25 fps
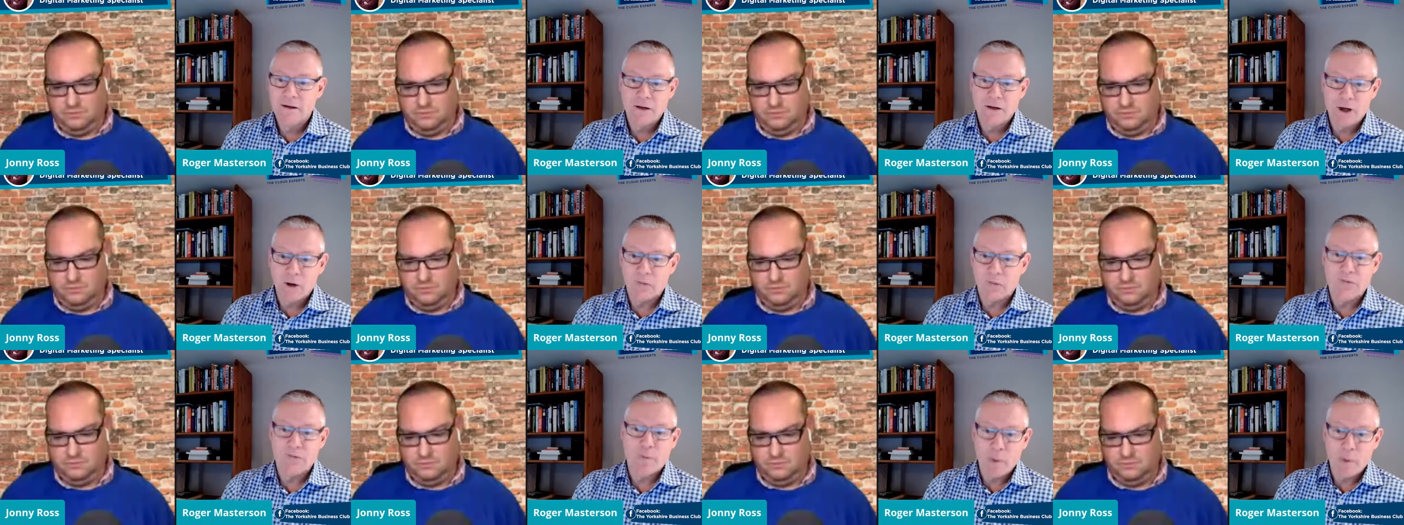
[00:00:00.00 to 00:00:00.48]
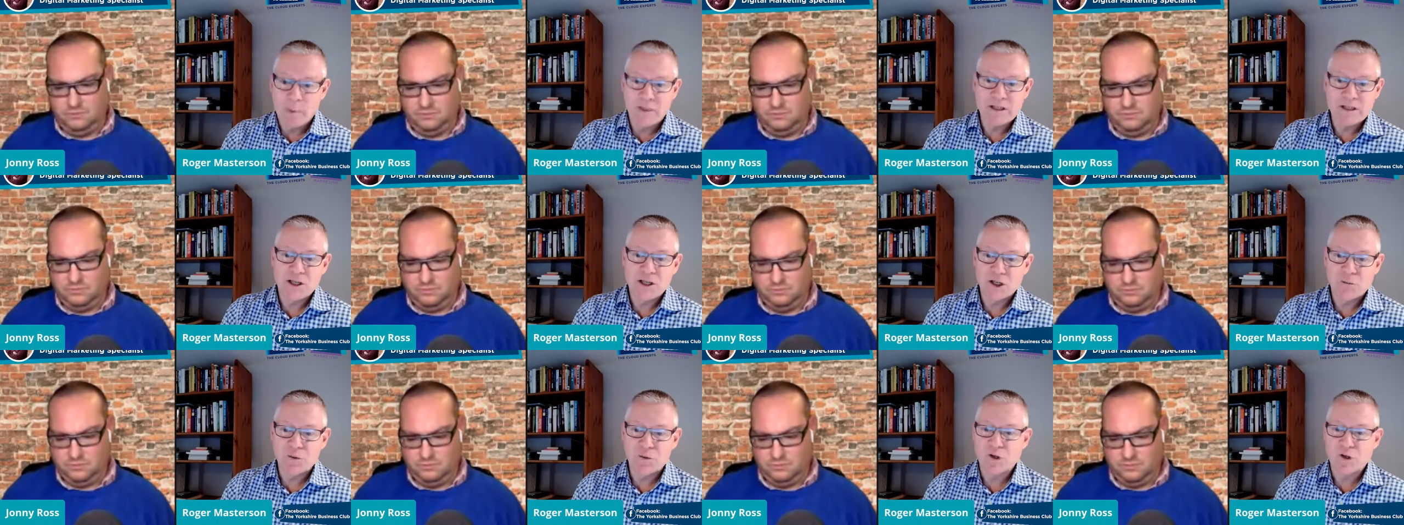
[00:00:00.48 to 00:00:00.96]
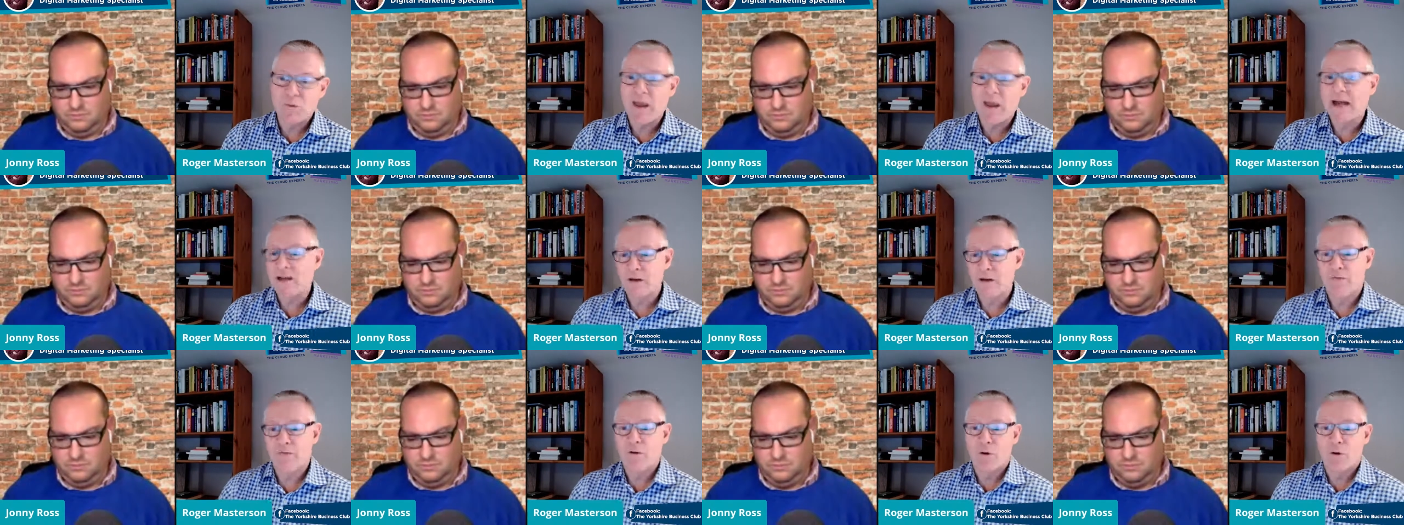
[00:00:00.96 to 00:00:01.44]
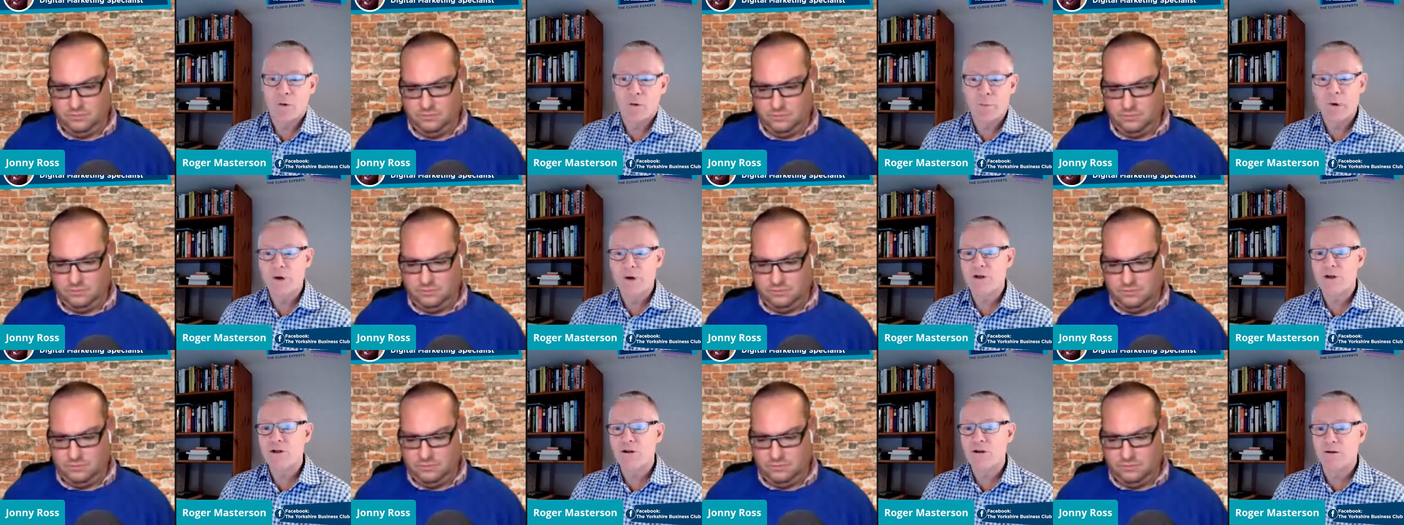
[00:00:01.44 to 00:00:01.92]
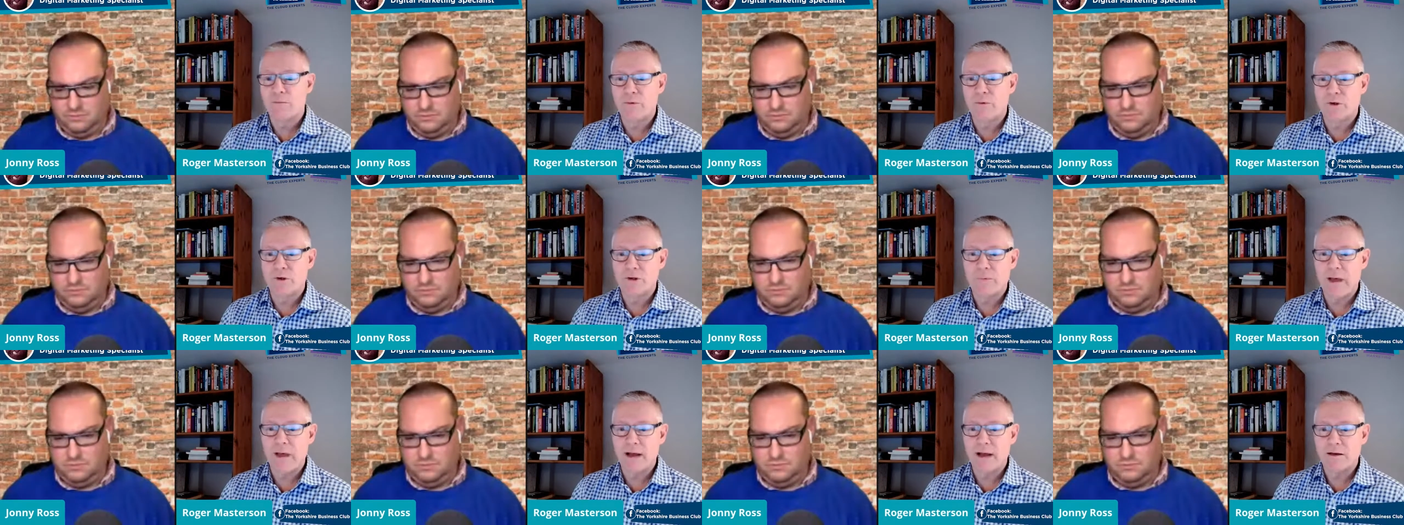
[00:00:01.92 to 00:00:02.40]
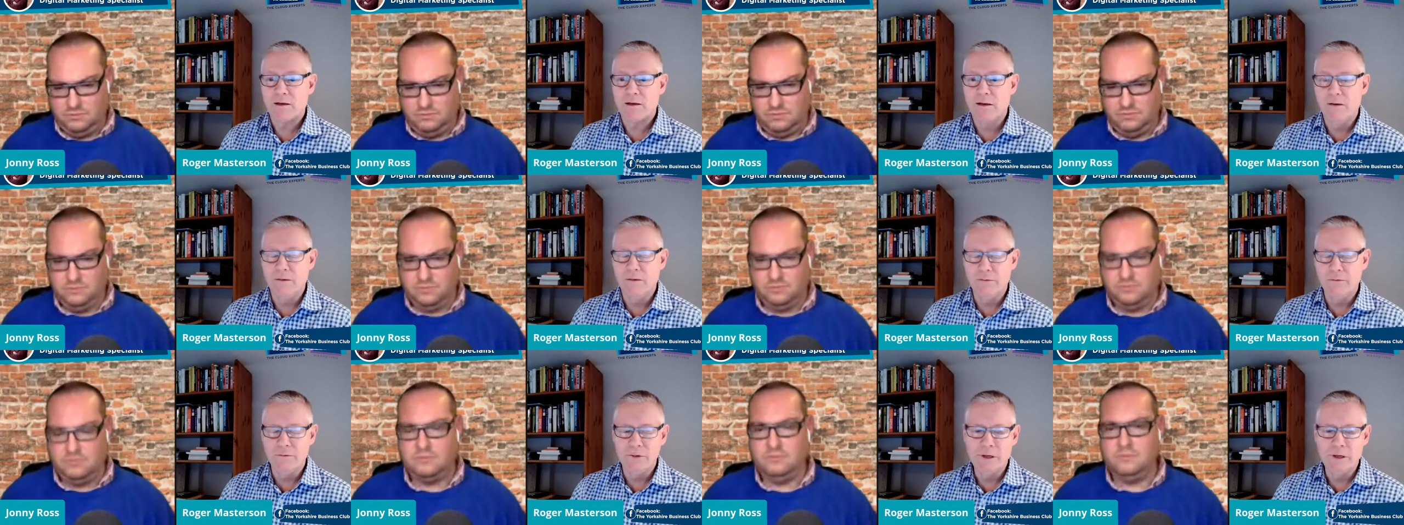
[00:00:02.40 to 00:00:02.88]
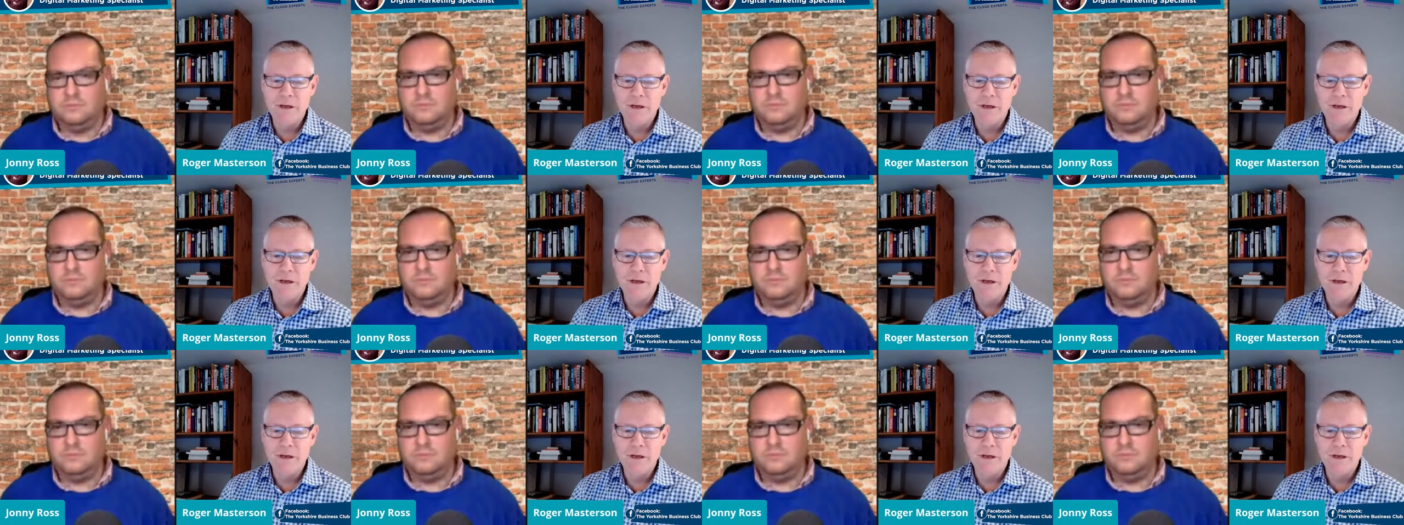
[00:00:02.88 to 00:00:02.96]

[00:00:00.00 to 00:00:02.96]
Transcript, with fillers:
Speaker 1: you know, from a business perspective or a personal perspective,